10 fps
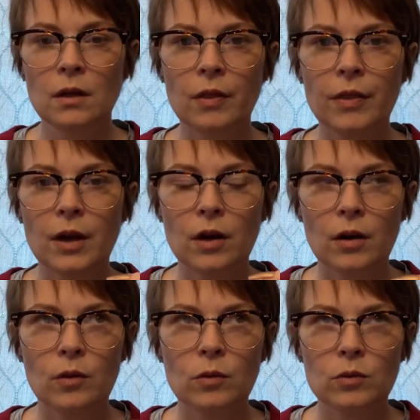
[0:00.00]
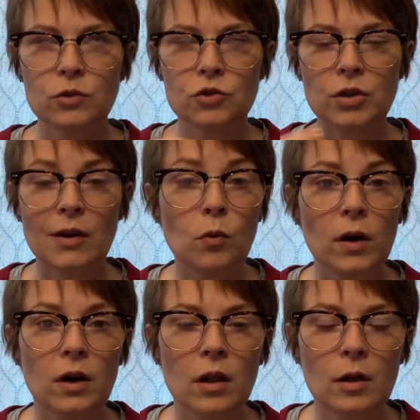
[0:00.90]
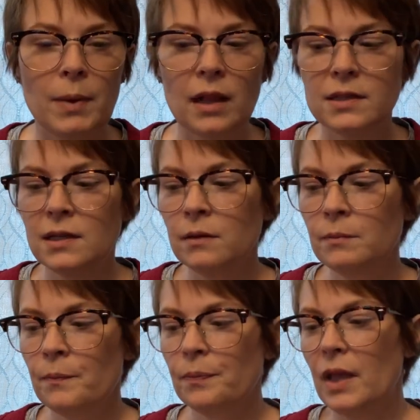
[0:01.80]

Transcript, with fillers: their travel watercolor palettes in.